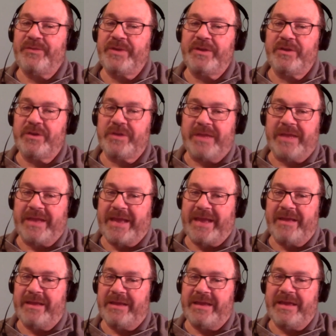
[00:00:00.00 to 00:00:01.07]
look like?
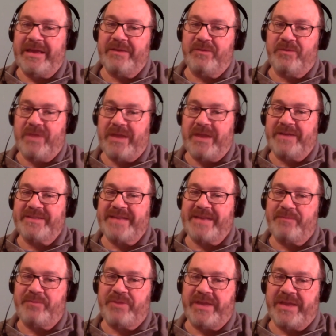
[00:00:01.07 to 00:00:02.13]
How does
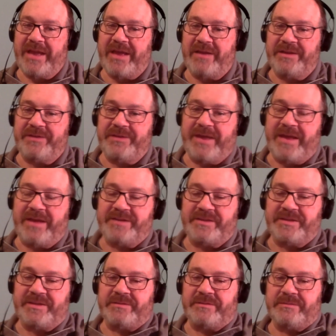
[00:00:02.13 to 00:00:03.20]
that play out in the
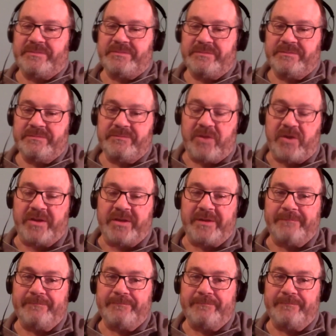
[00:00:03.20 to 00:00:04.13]
housing market?